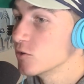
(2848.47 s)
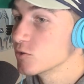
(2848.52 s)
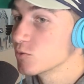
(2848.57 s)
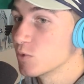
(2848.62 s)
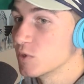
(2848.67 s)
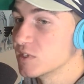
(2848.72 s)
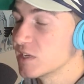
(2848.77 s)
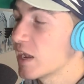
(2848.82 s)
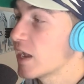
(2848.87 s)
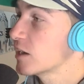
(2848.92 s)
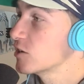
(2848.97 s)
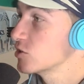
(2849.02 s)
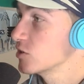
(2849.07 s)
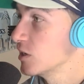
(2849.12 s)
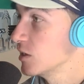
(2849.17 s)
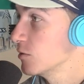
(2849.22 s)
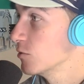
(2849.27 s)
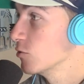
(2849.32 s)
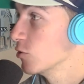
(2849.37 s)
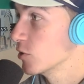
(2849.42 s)
was
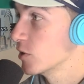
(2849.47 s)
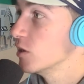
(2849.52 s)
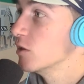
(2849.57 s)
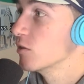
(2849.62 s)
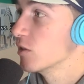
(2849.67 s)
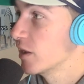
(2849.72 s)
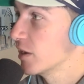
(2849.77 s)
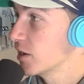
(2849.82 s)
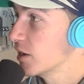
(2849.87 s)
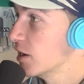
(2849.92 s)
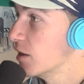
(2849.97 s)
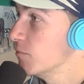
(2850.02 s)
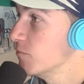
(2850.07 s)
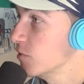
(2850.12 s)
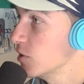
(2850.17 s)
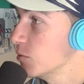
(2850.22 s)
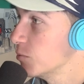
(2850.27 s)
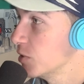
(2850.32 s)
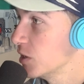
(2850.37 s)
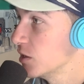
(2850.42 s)
actually looking like an
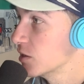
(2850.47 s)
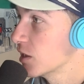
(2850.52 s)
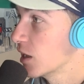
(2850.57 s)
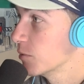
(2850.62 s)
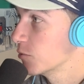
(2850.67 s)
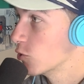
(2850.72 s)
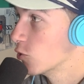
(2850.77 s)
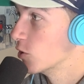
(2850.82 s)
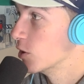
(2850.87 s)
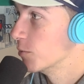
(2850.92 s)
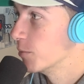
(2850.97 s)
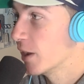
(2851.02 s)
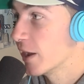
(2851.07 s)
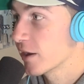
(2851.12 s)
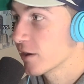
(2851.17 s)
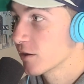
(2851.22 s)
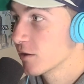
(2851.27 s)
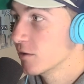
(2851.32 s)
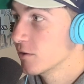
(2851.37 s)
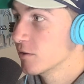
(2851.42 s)
MVP type
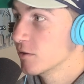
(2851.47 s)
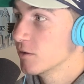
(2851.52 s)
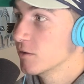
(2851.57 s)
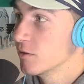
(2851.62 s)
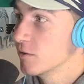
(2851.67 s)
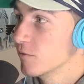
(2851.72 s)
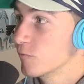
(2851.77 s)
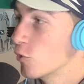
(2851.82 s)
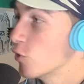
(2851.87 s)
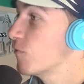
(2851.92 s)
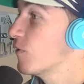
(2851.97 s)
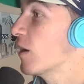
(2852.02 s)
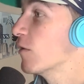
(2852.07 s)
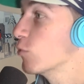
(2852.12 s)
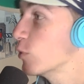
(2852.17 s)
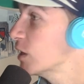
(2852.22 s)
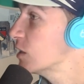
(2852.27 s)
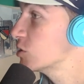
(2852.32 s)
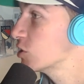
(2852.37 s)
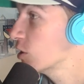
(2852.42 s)
quarterback. 4 or 5
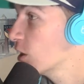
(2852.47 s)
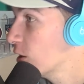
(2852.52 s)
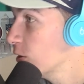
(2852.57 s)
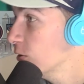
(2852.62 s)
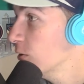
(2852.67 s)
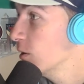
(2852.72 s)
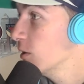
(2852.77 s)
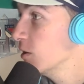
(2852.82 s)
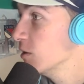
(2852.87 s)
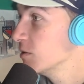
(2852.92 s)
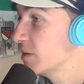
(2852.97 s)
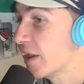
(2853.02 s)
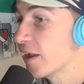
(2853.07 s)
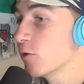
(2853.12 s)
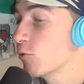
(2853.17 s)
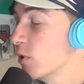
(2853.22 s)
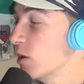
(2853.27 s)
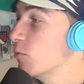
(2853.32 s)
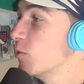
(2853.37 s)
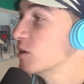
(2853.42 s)
weeks ago, Dan
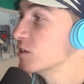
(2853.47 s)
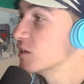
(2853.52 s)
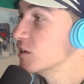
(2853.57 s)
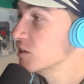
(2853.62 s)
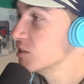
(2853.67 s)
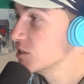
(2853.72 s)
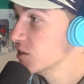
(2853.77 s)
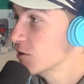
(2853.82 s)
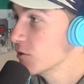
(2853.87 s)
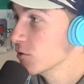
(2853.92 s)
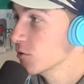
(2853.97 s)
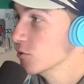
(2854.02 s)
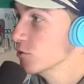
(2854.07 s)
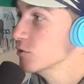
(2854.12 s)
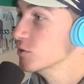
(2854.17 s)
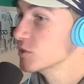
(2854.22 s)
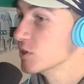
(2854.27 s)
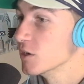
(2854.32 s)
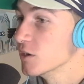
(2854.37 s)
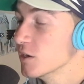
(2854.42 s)
Quinn wasn't a serial
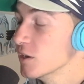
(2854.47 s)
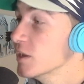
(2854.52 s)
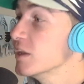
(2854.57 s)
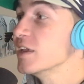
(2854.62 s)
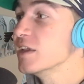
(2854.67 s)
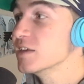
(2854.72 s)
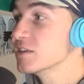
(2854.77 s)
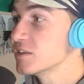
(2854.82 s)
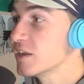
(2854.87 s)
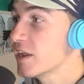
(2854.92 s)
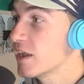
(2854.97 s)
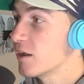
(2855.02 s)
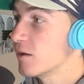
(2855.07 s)
loser. He is now.